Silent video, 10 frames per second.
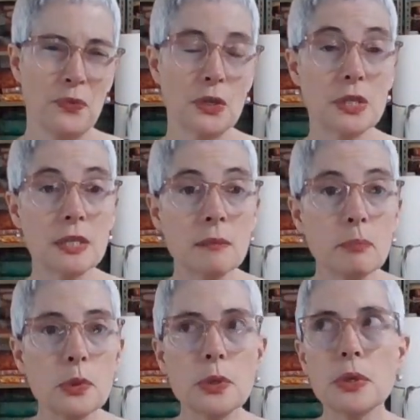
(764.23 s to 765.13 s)
They're
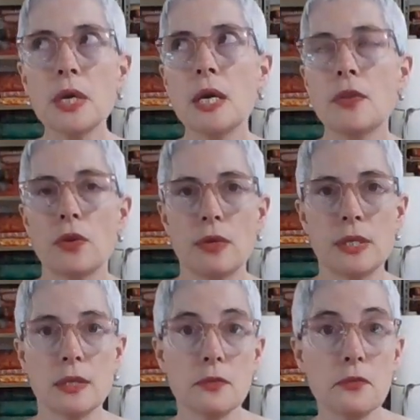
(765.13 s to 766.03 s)
simple, they're
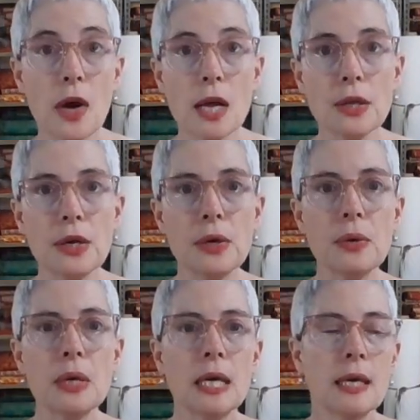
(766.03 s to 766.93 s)
easy to
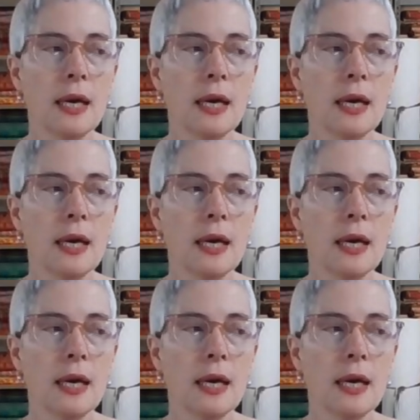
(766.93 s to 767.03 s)
follow,